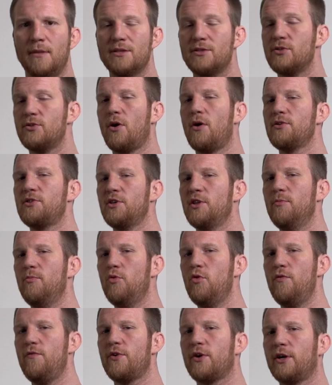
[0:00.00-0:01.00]
This is also the
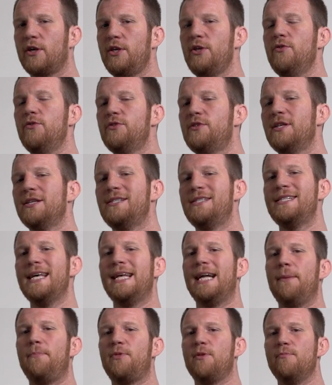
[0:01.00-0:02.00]
move you're going to use to
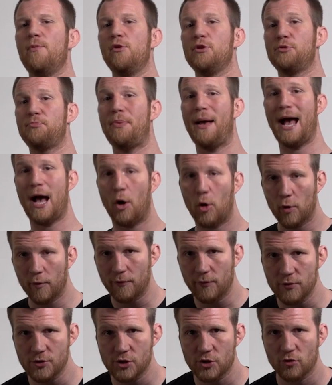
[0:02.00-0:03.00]
set up the most
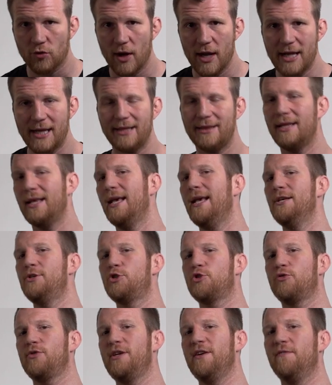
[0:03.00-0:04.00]
powerful strike in the
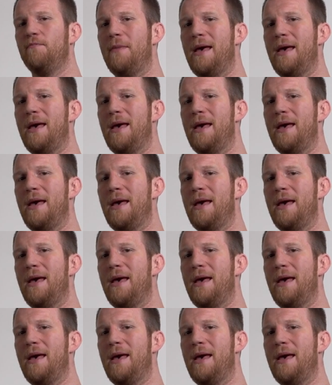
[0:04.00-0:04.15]
history of